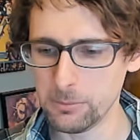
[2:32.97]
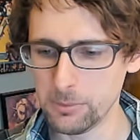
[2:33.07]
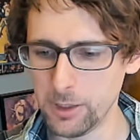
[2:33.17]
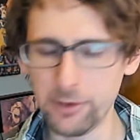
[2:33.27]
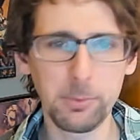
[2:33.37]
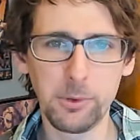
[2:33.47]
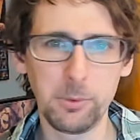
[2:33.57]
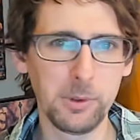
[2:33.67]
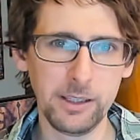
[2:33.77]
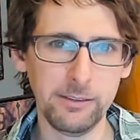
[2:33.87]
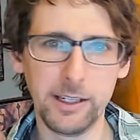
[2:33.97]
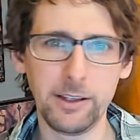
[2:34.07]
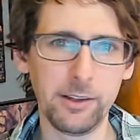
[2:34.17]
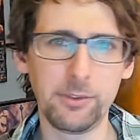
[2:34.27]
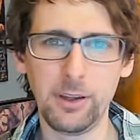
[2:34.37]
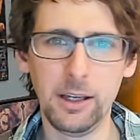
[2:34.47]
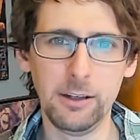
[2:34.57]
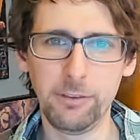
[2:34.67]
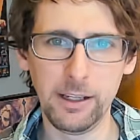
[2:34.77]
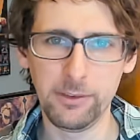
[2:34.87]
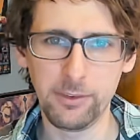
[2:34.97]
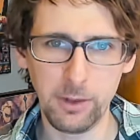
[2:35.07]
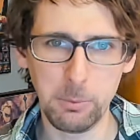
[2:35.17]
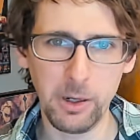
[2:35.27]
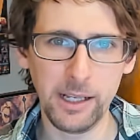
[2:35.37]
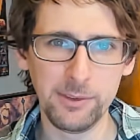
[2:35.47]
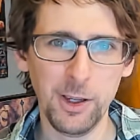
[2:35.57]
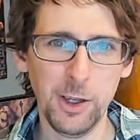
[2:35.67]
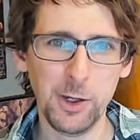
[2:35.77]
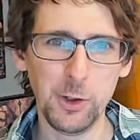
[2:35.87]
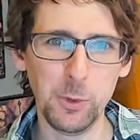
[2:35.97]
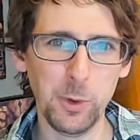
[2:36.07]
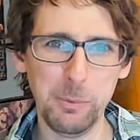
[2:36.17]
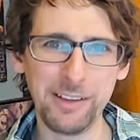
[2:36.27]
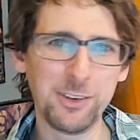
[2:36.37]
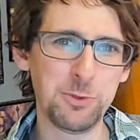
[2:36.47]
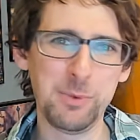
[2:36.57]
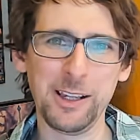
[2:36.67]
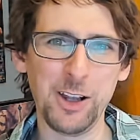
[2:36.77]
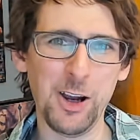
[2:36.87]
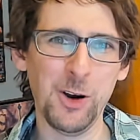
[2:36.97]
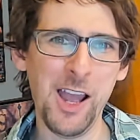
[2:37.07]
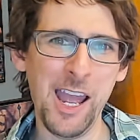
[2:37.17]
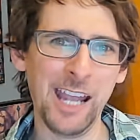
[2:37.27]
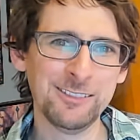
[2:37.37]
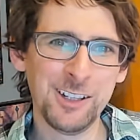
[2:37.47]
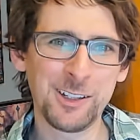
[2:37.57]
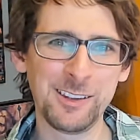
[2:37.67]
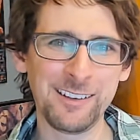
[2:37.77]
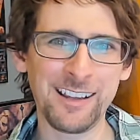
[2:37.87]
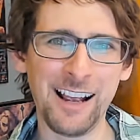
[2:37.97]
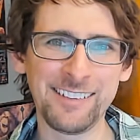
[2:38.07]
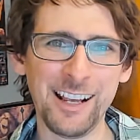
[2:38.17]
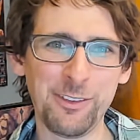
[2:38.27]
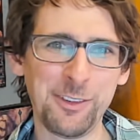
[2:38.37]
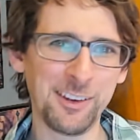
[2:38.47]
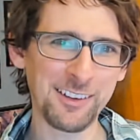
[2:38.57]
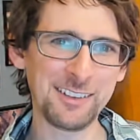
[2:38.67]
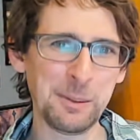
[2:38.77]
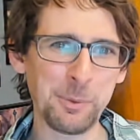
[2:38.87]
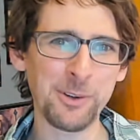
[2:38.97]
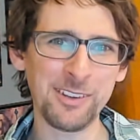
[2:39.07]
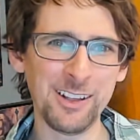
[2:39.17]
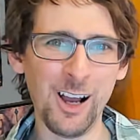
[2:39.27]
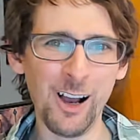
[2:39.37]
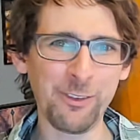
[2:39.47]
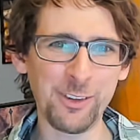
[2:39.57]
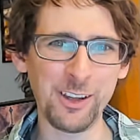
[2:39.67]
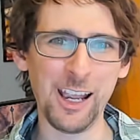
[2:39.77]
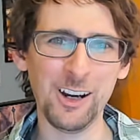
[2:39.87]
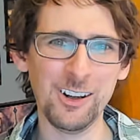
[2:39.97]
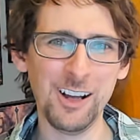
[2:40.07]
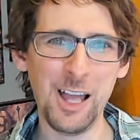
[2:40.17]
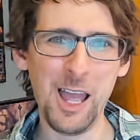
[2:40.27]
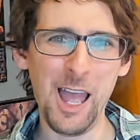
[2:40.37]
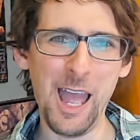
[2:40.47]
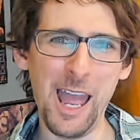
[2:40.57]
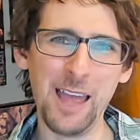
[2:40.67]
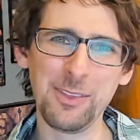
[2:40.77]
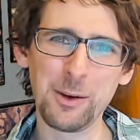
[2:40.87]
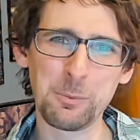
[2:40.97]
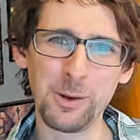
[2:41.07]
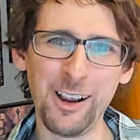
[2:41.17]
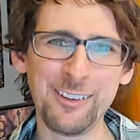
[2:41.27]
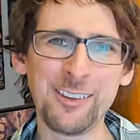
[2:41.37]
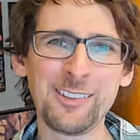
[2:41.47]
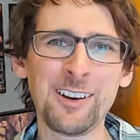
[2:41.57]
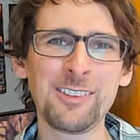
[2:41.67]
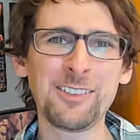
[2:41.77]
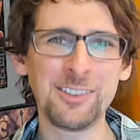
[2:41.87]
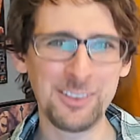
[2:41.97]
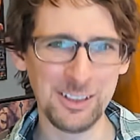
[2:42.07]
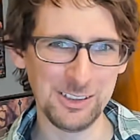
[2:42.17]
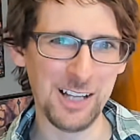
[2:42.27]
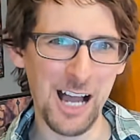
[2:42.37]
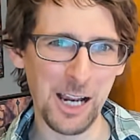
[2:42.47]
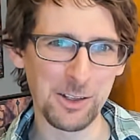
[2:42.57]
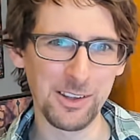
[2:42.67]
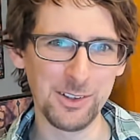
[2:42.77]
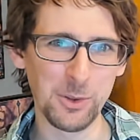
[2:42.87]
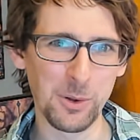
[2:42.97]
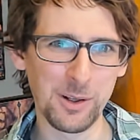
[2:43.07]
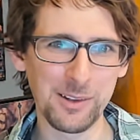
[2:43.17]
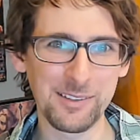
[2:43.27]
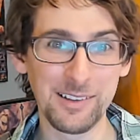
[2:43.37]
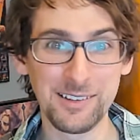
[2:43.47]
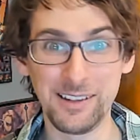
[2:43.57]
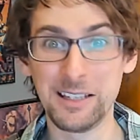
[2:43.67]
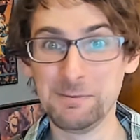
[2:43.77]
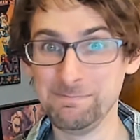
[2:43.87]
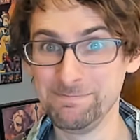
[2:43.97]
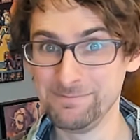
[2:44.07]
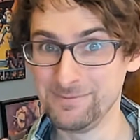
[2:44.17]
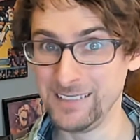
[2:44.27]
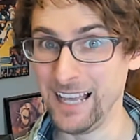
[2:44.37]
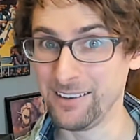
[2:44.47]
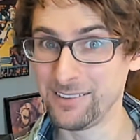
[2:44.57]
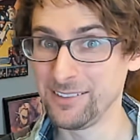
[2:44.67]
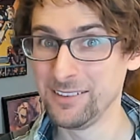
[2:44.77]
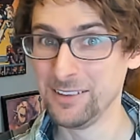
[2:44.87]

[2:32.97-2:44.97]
customers who really like us, fans of our brand, who will message me and go, hey, look, these guys have 60% off sale and their prices are still higher than yours. It's like, yes,